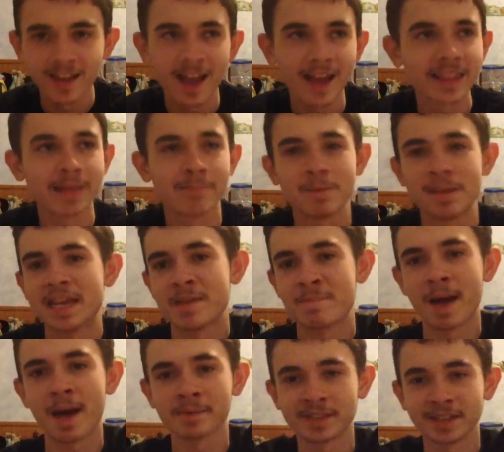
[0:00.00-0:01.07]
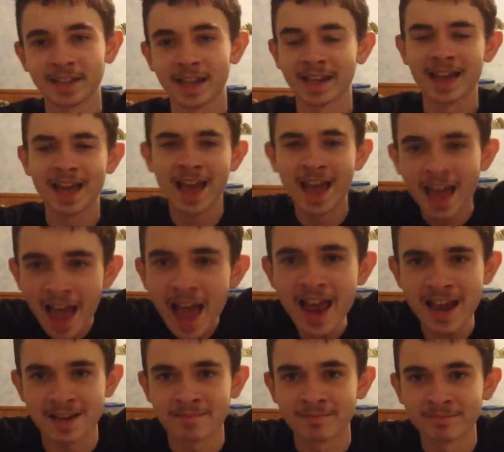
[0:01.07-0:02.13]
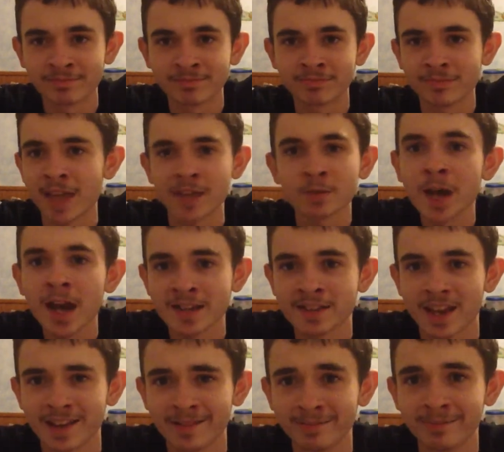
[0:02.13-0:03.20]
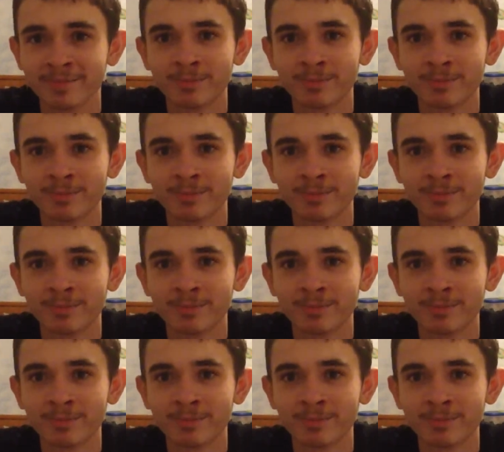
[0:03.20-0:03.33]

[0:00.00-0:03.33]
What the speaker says: And then Pinkie pops in like, hey, that's what I said.